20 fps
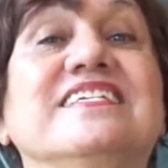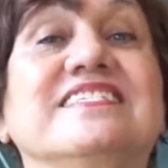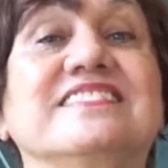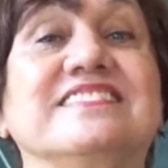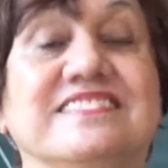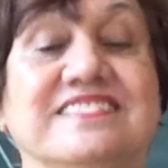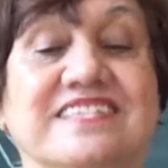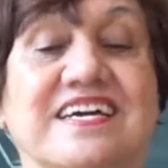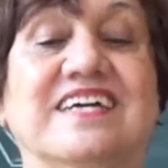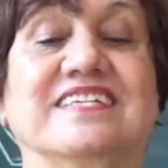
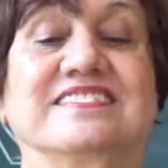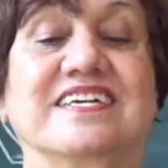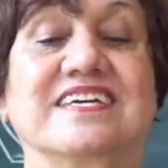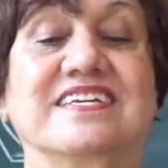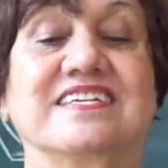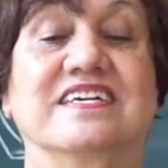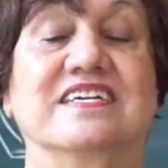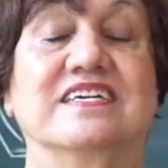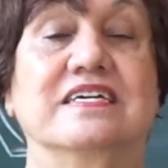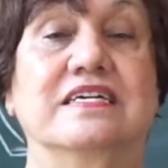
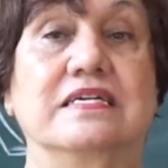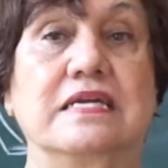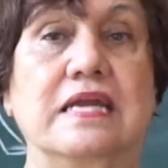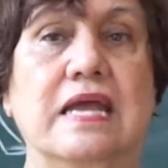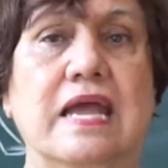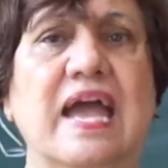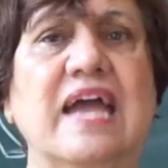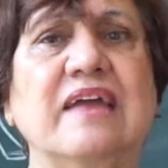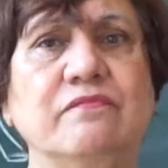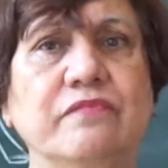Tatanagar.
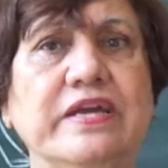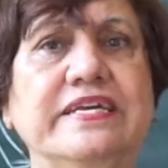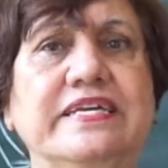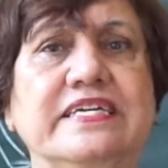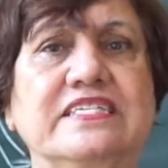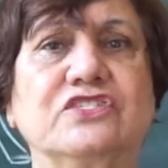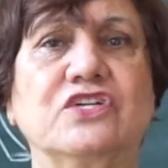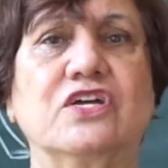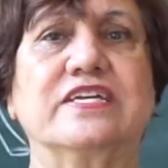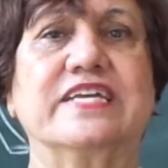And where
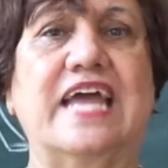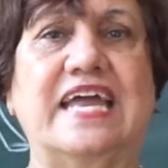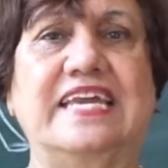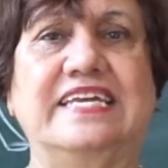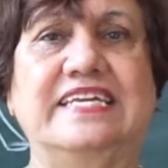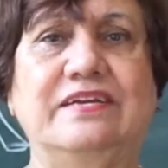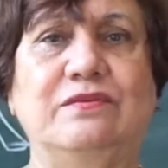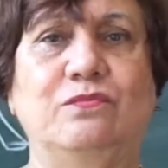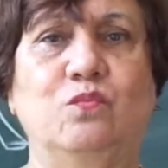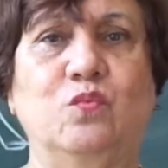does your
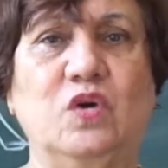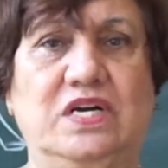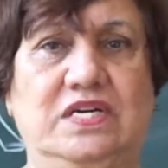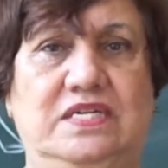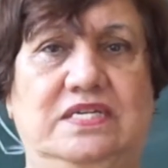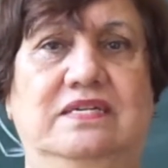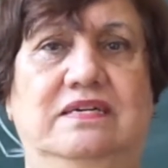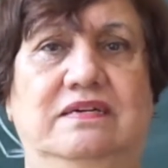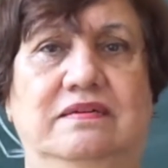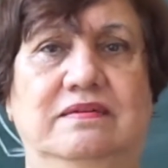daddy
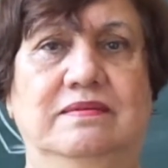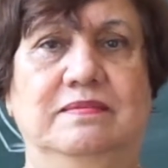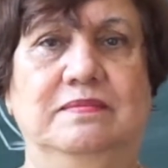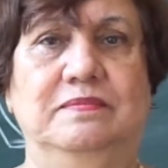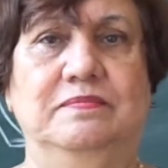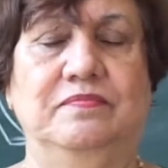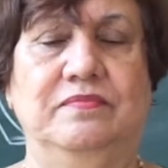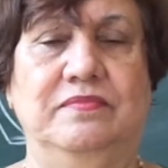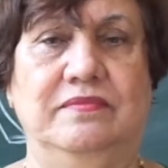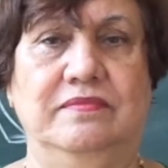work?
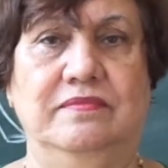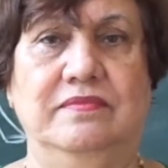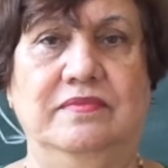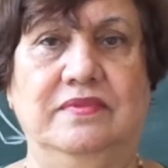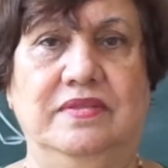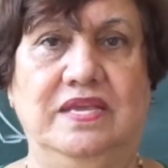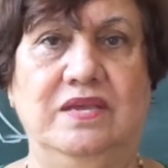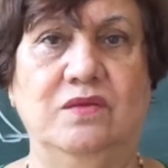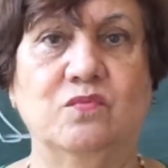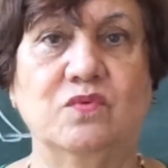
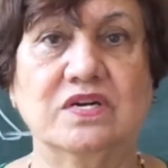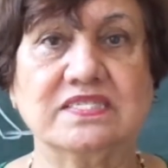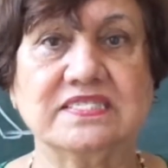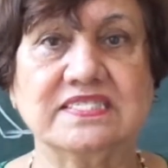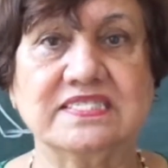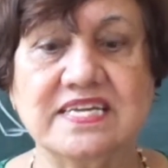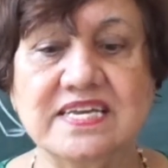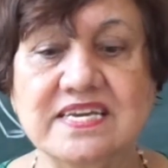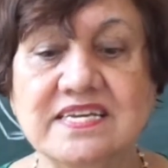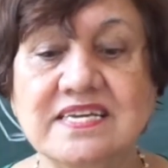He works
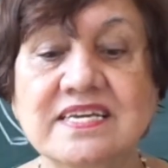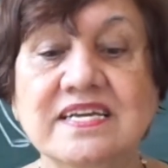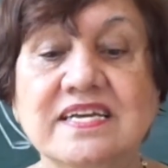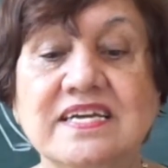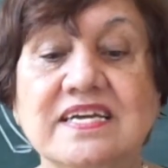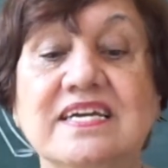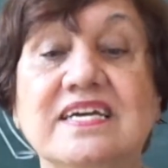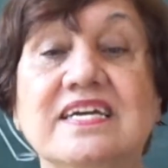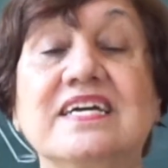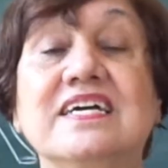in
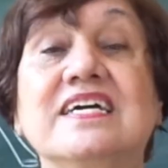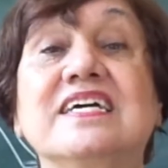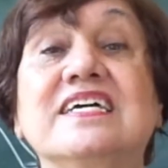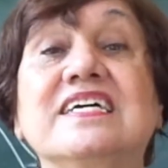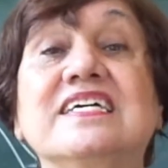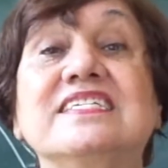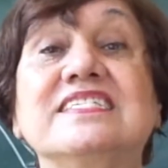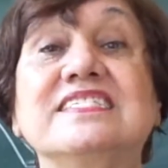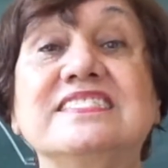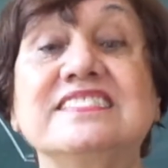
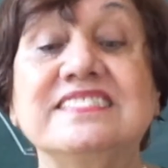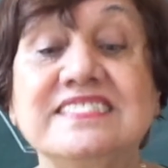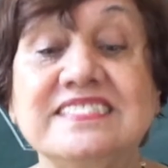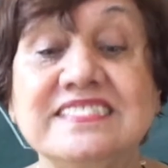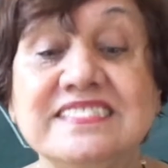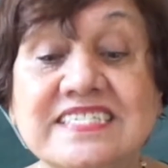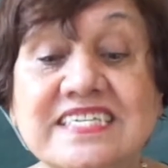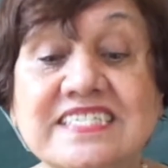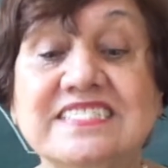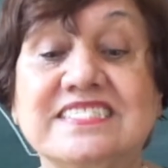
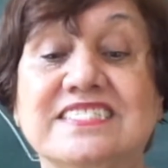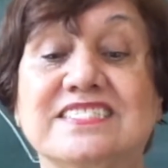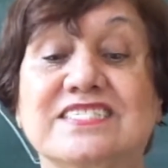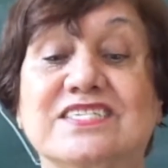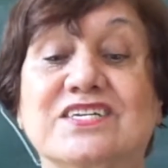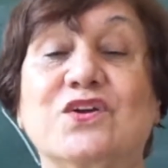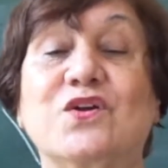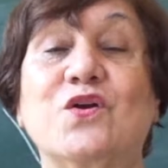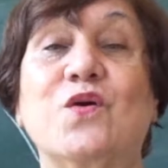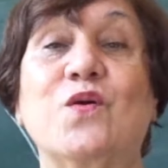
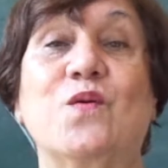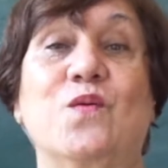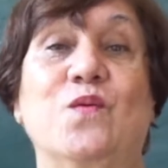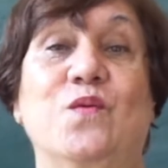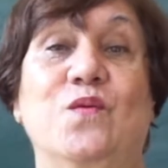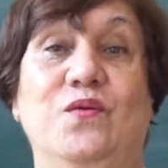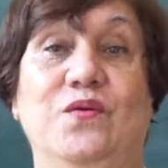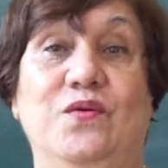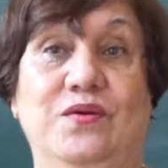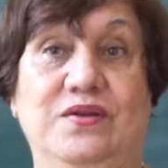Tisco.
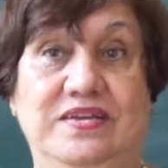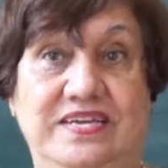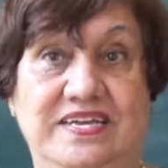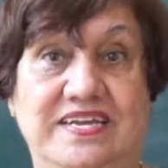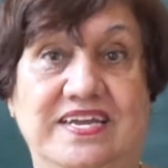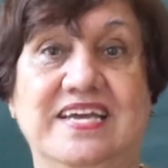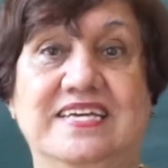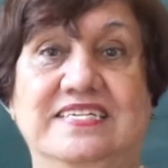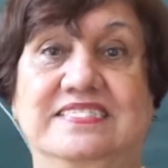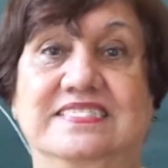
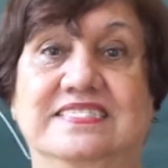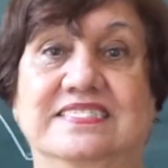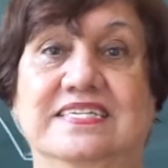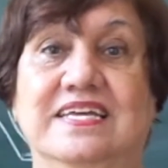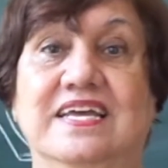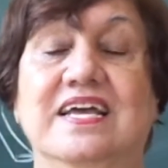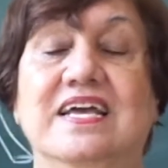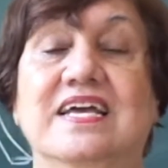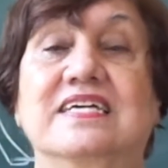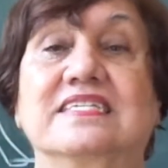Yes.
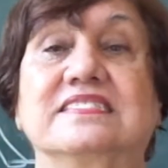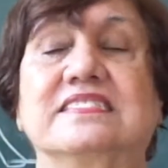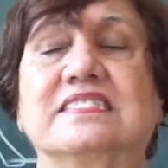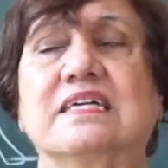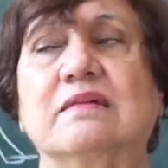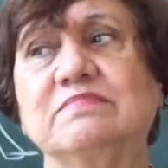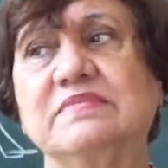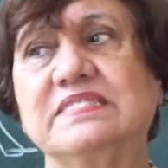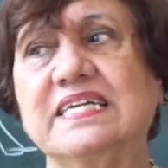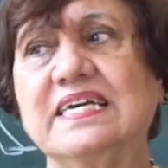
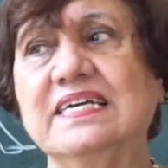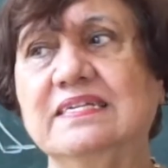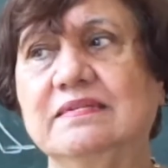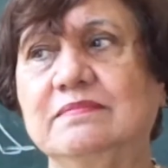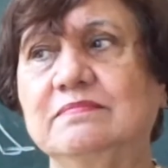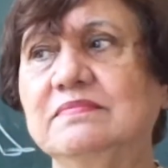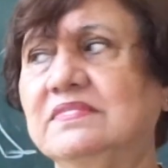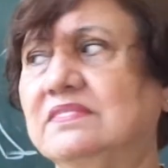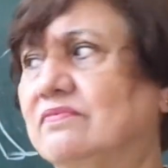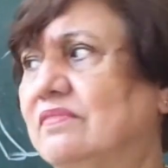
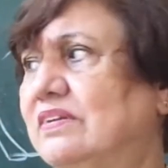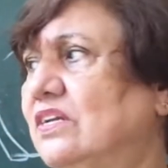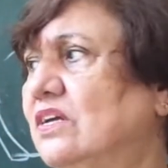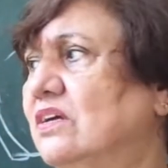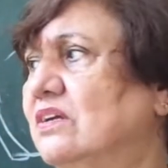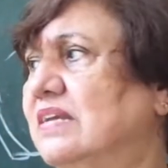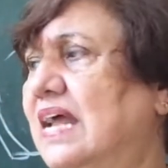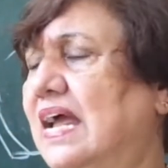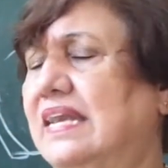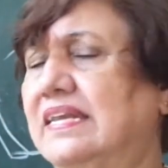Sometimes when your
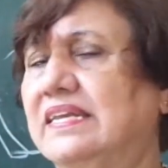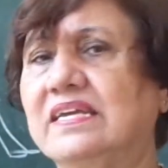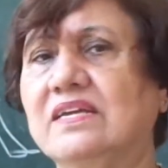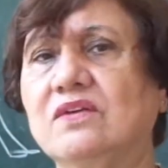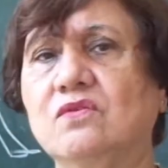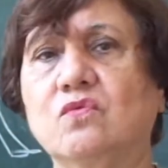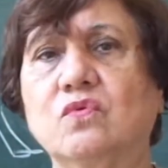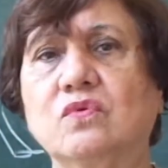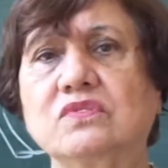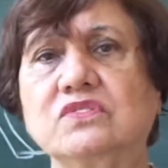daddy
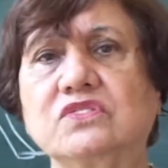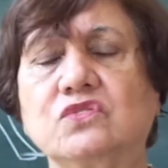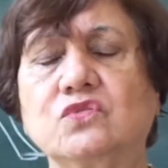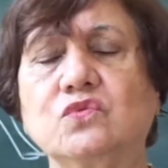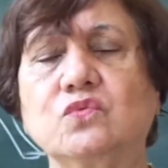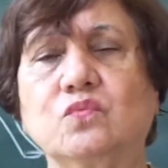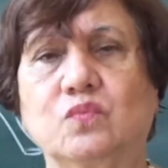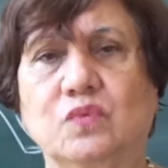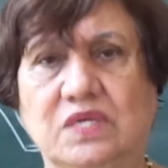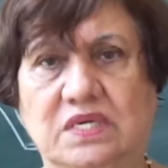goes
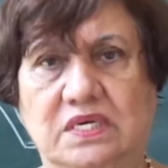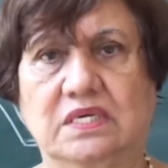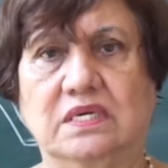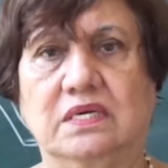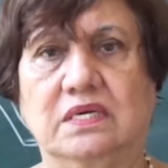to work,